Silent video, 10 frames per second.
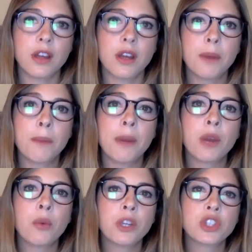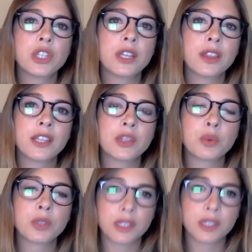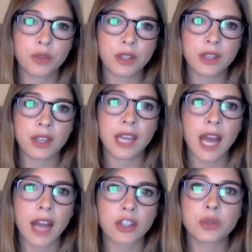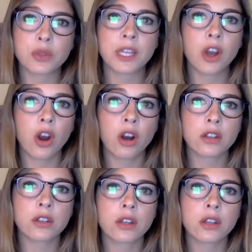But by wishing things were different than they actually are,